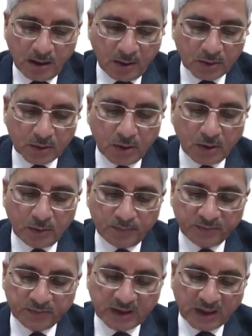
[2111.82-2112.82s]
So
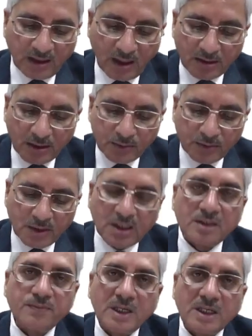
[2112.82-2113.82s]
in order to
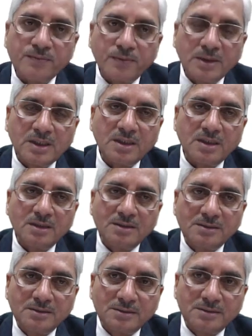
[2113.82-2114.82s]
nullify fully
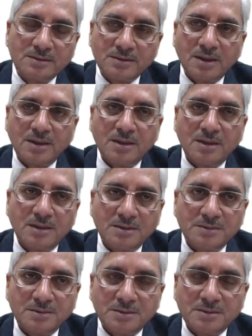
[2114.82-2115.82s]
the
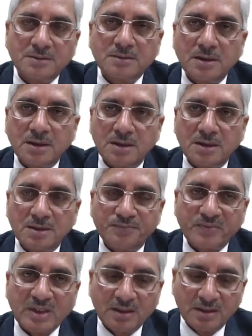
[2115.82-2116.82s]

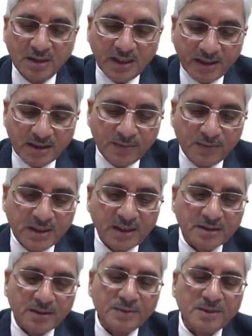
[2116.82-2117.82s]
negative
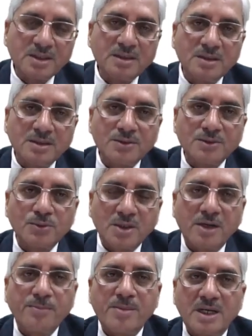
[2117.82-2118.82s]
reactivity should
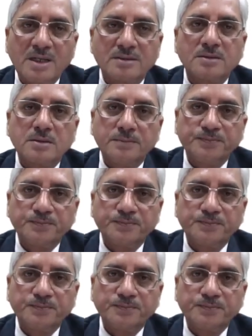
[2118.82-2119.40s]
have matched.